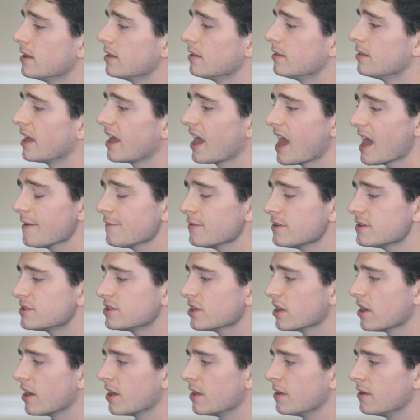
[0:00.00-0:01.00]
they haven't
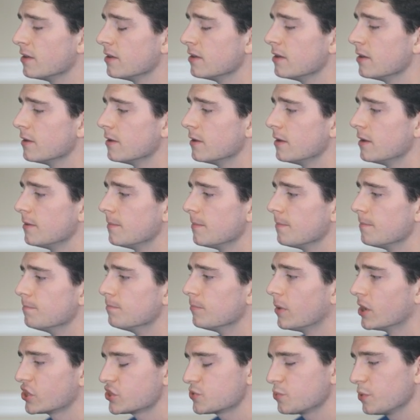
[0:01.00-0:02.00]
done
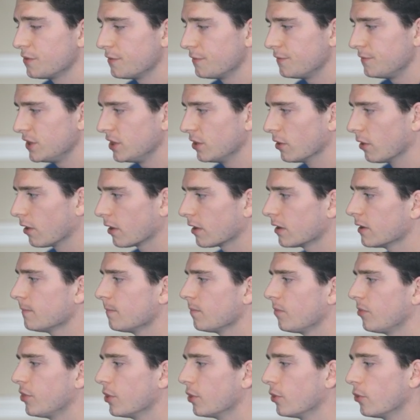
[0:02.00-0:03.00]
much with
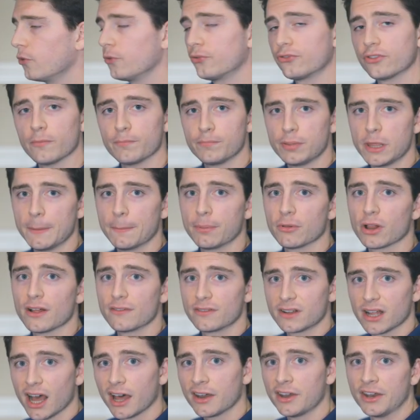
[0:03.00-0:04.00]
VR, though some people
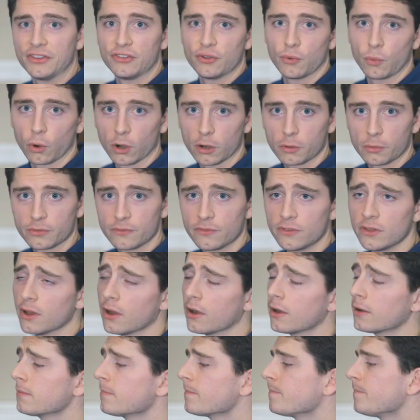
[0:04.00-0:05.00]
have gotten it to work with
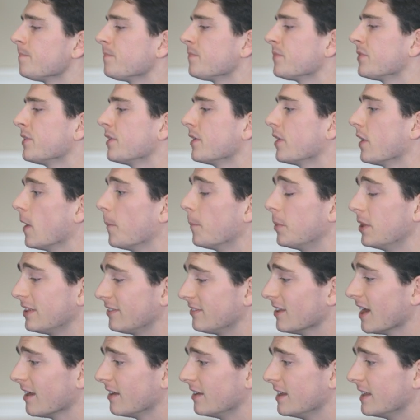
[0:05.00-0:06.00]
VR, but
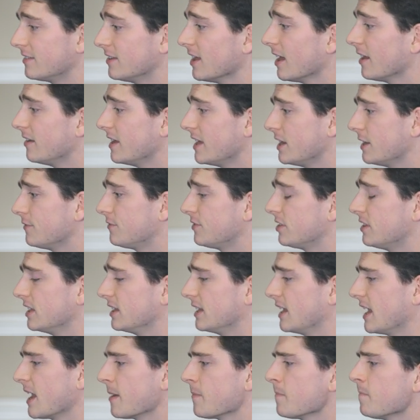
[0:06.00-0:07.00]
it's not native to the
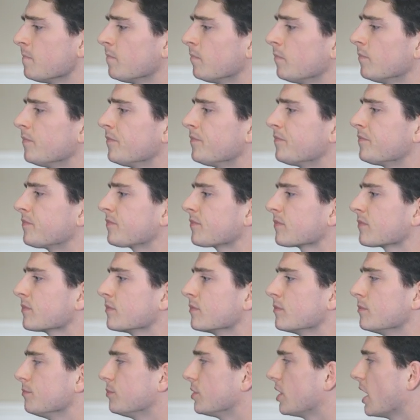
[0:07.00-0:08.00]
game.
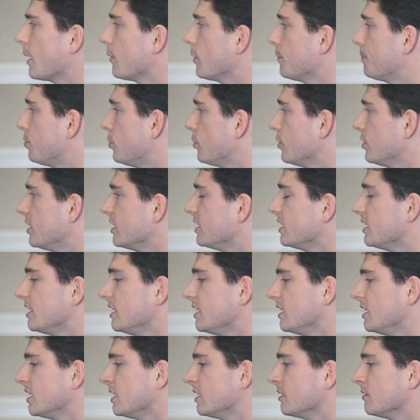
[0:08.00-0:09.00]
But I would put it
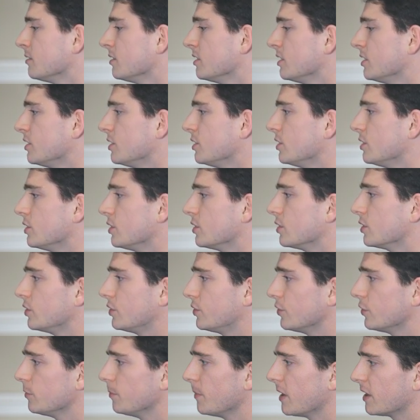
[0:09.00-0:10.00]
in
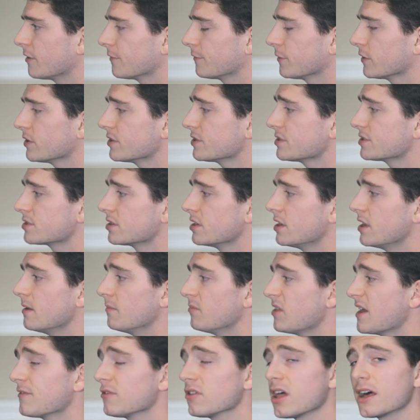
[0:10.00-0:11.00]
good metaverse.
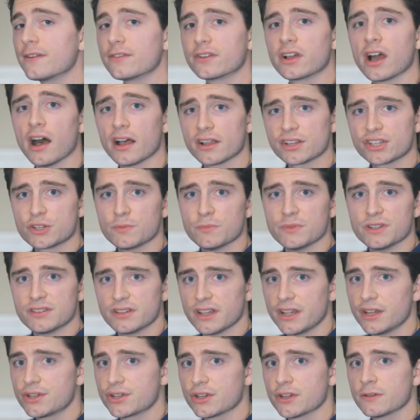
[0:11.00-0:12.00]
They have a lot of
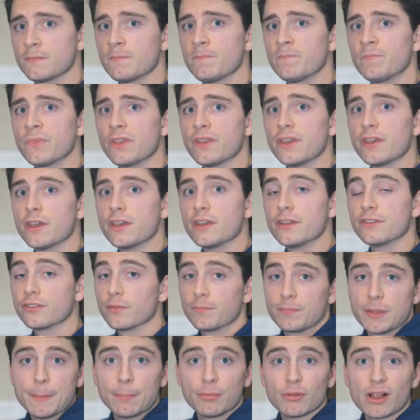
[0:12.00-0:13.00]
customization.
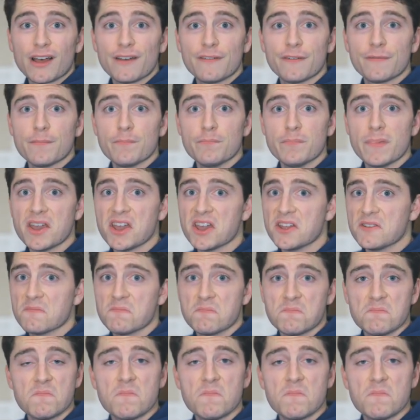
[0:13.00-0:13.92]
Some people have made